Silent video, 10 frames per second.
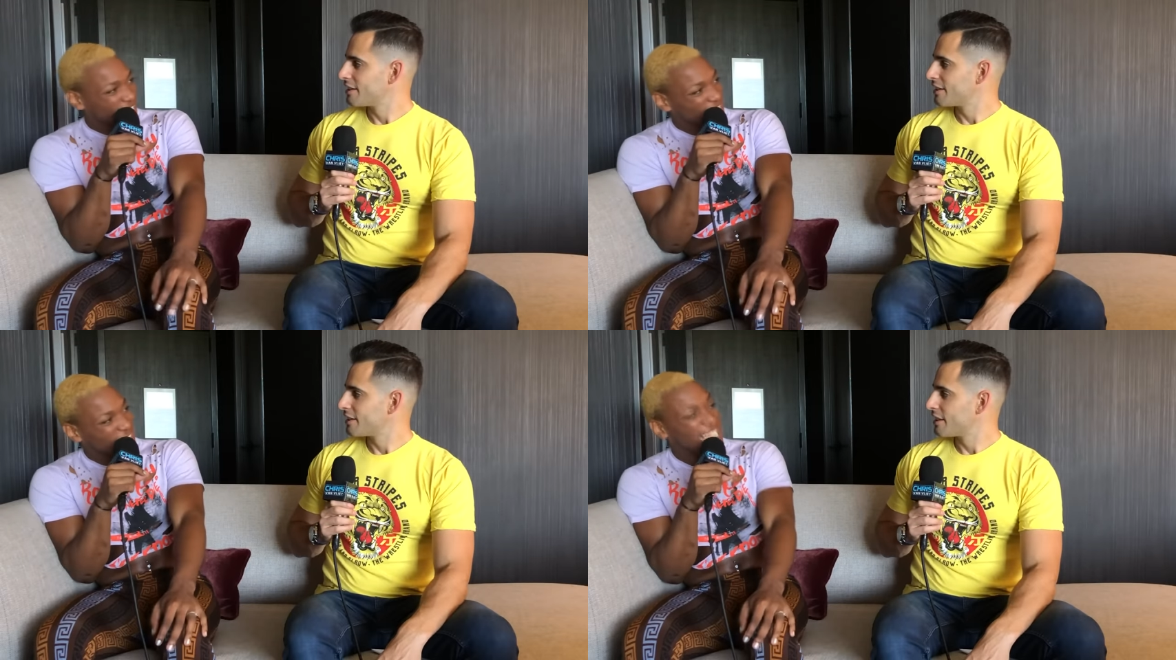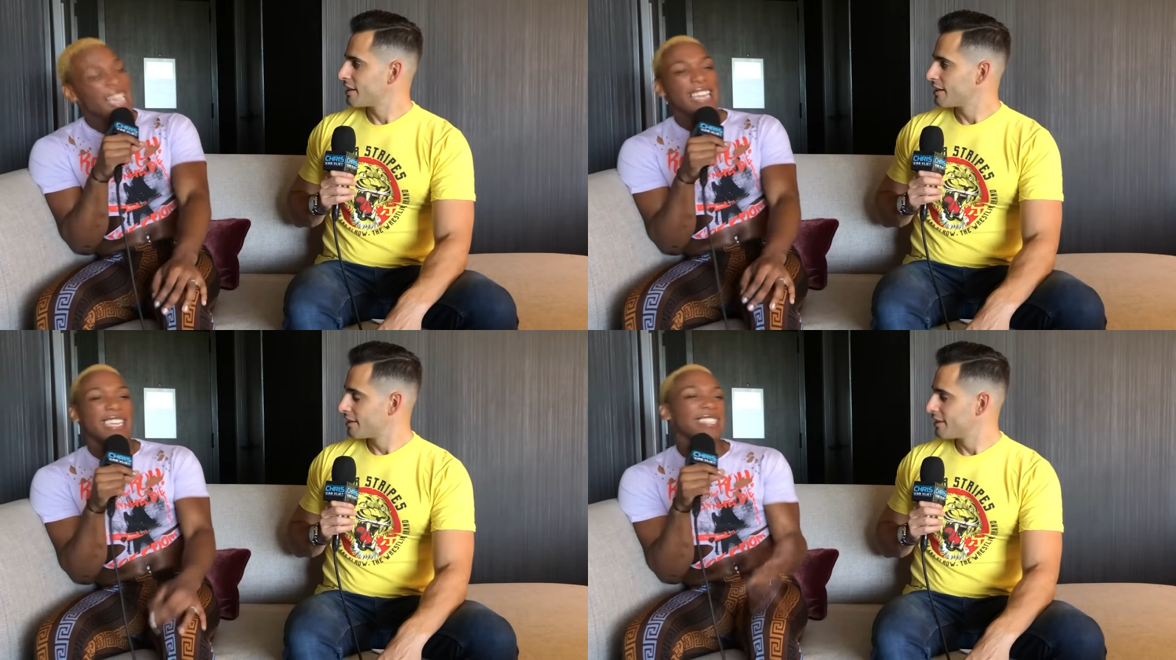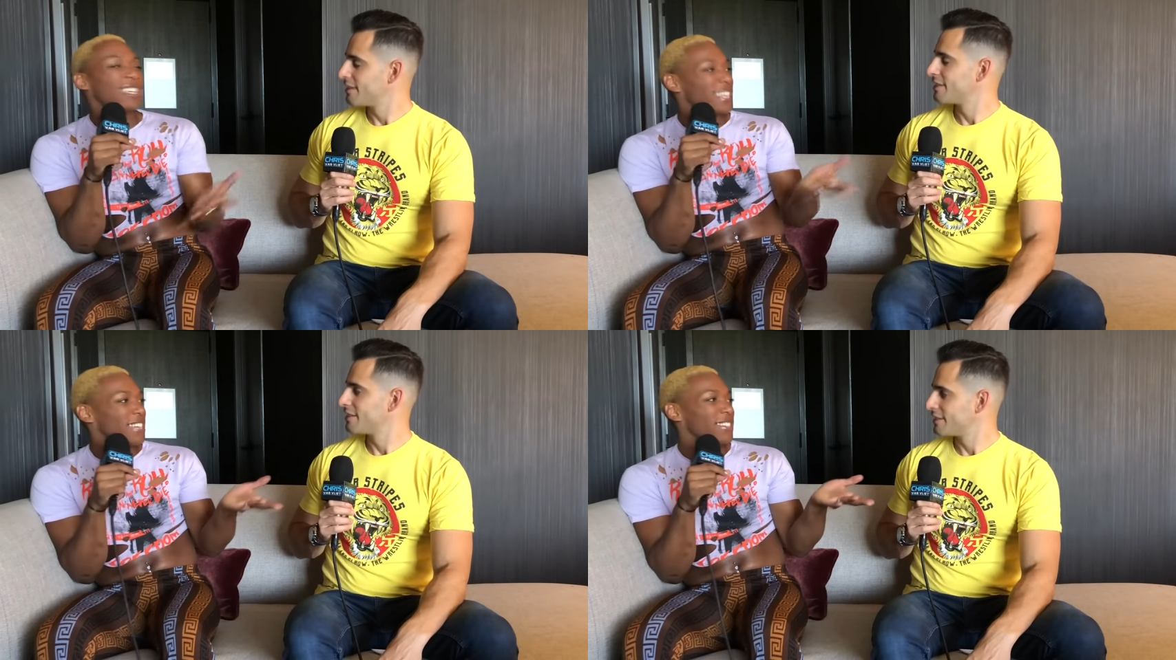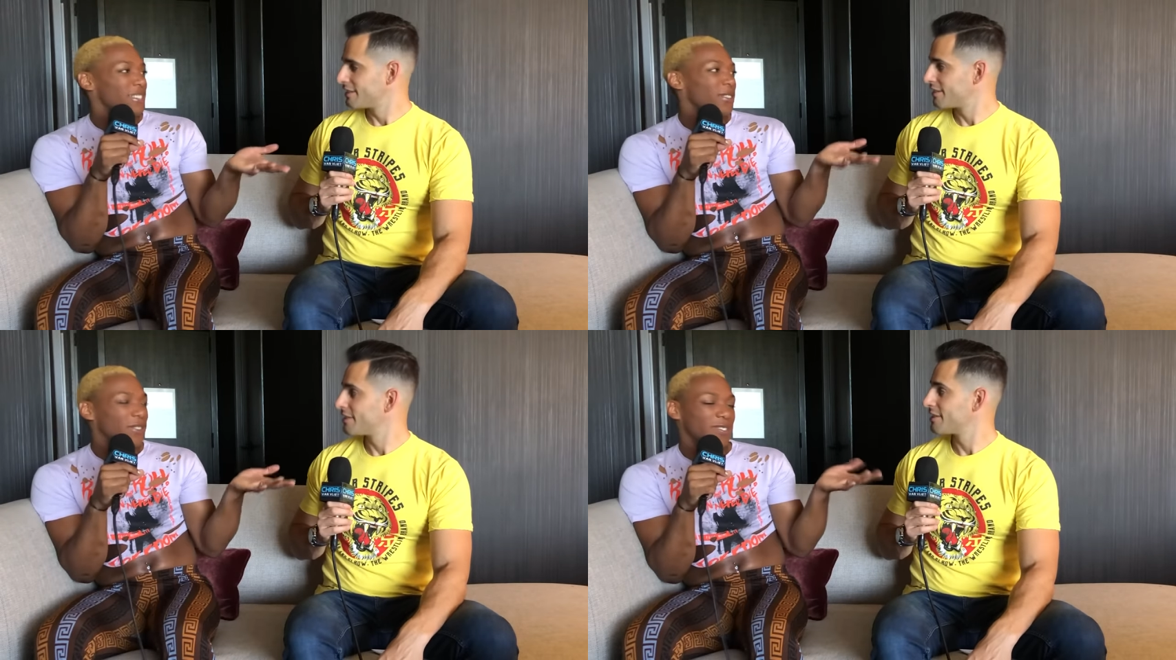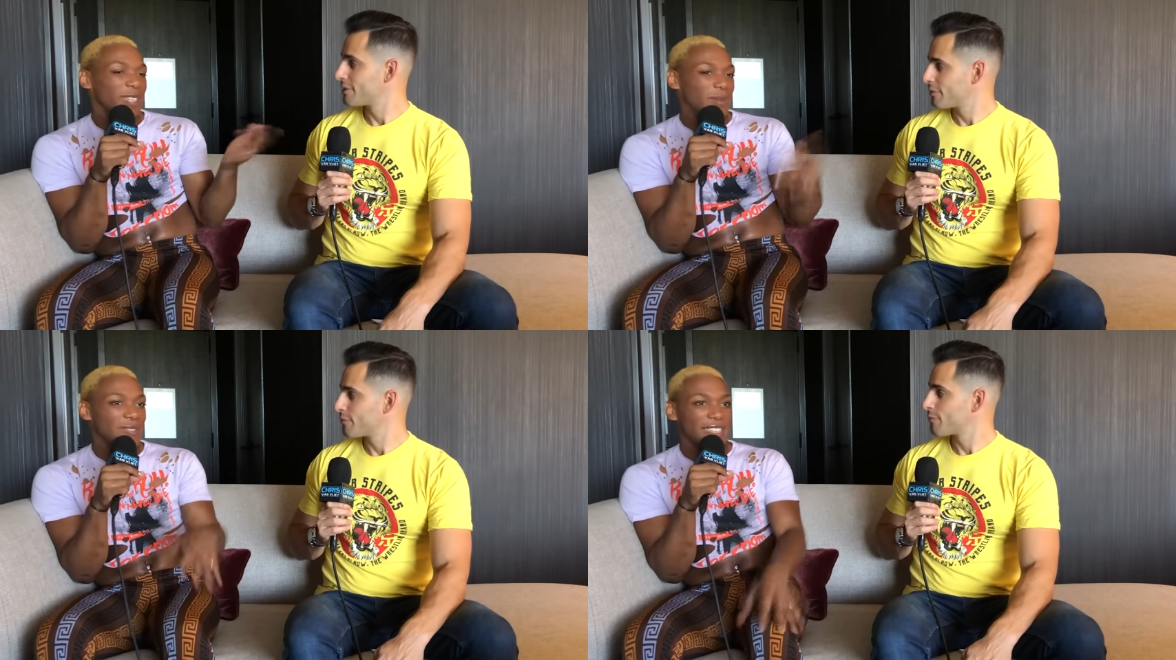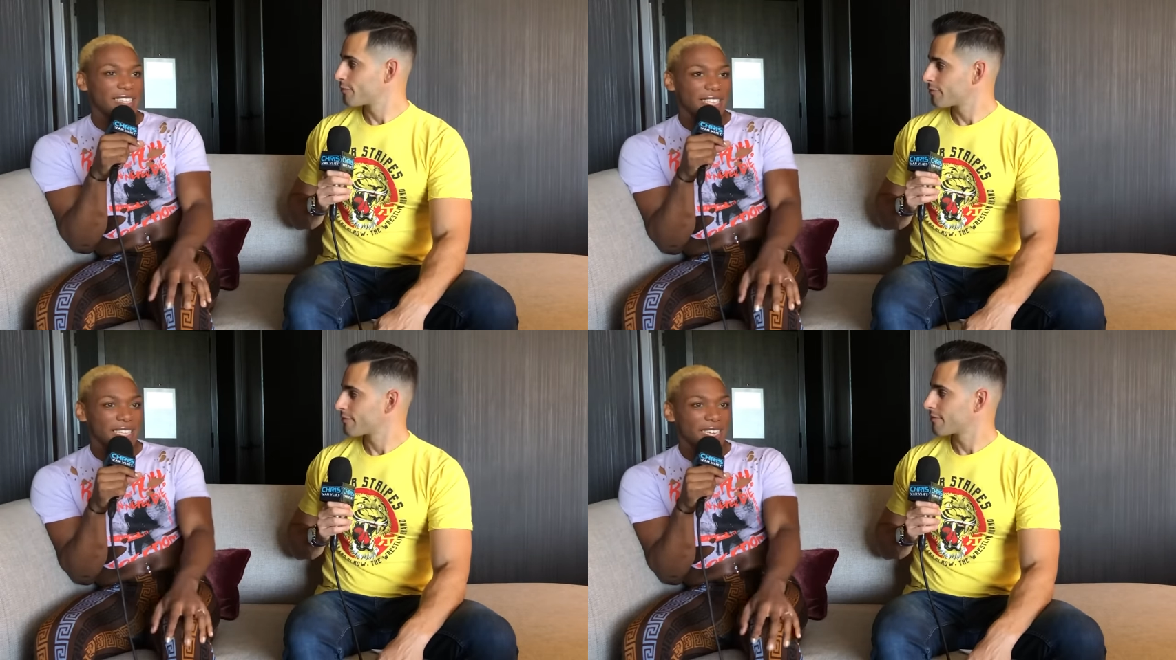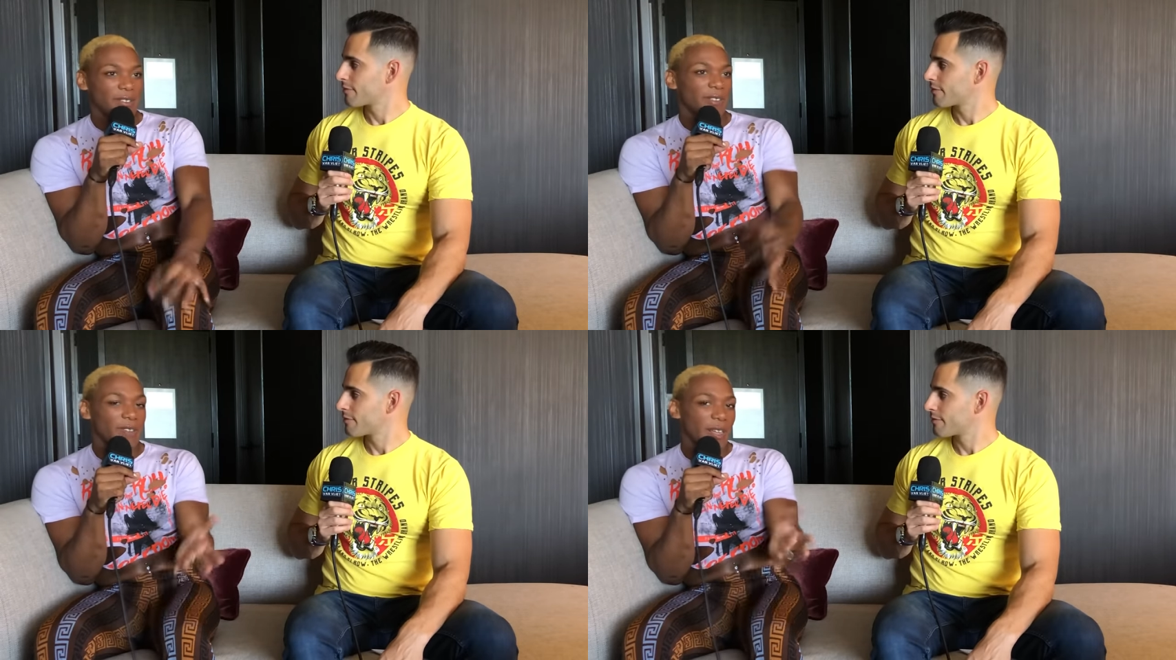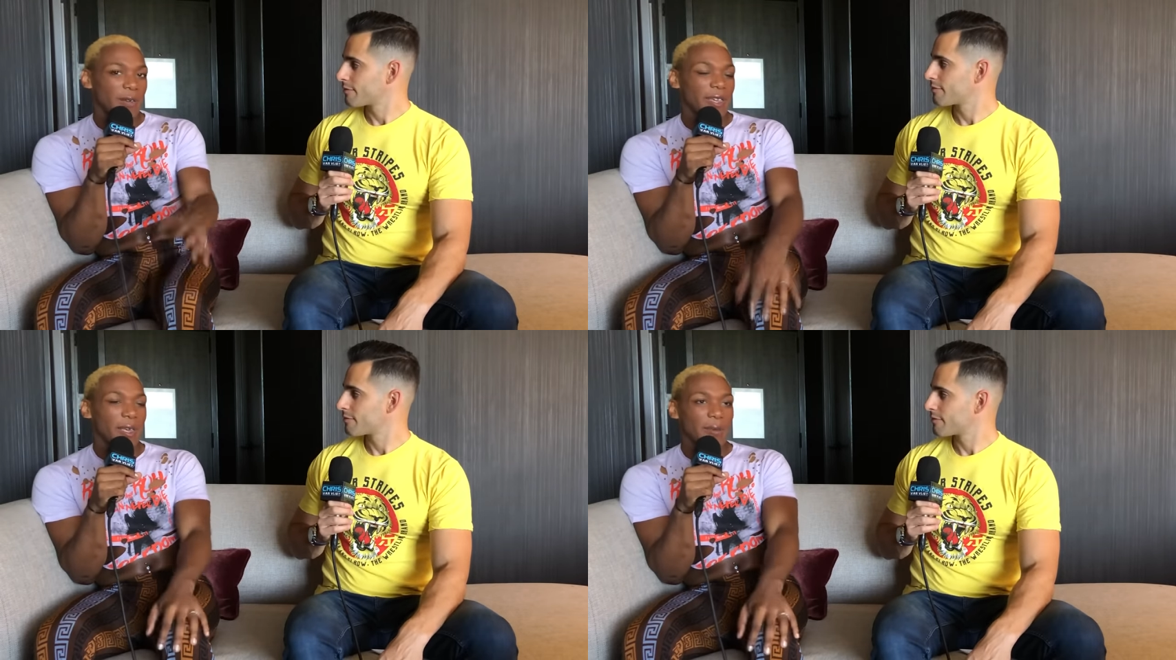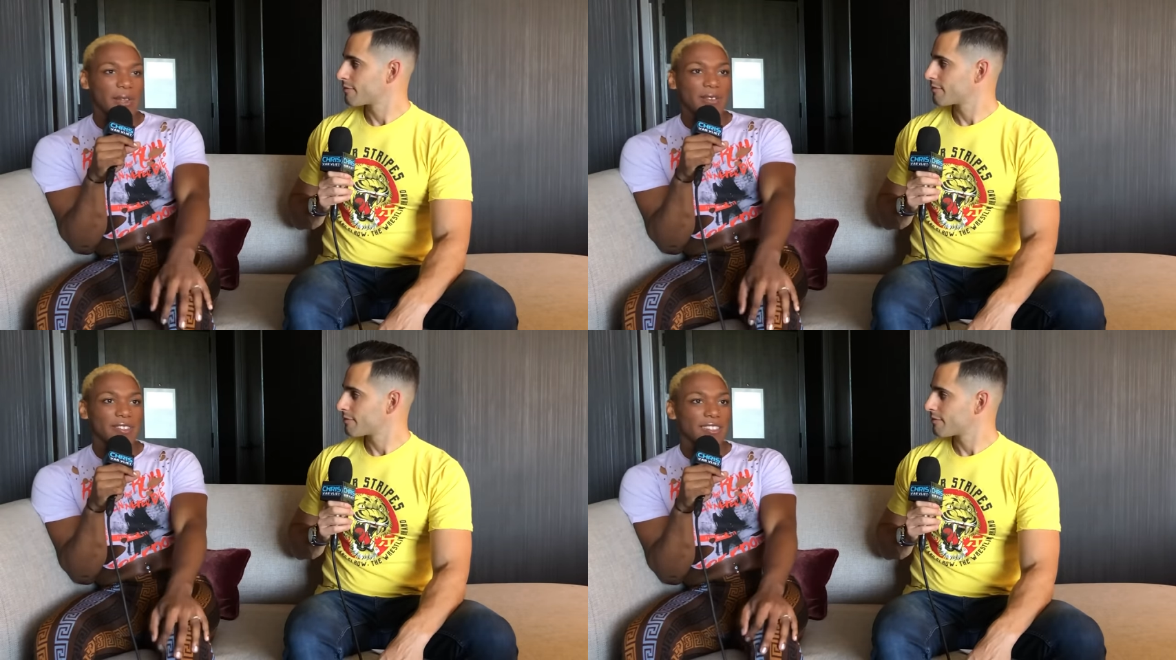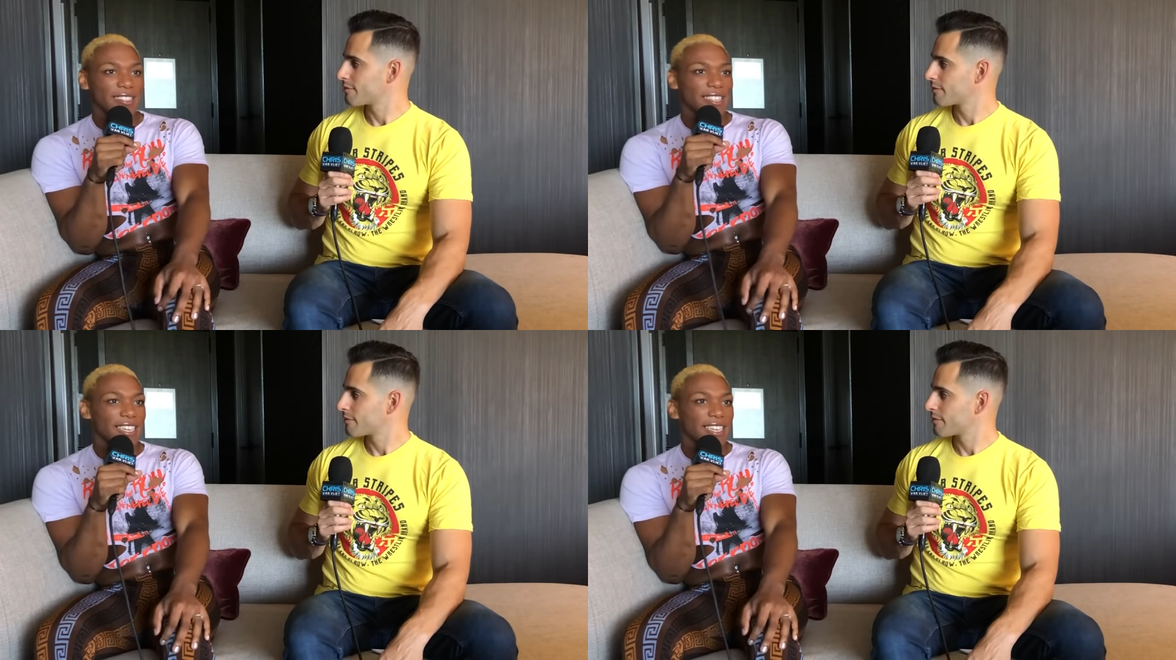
Speaker 1: Like, because, you know, the whole T M Z thing, they were following him. And I was just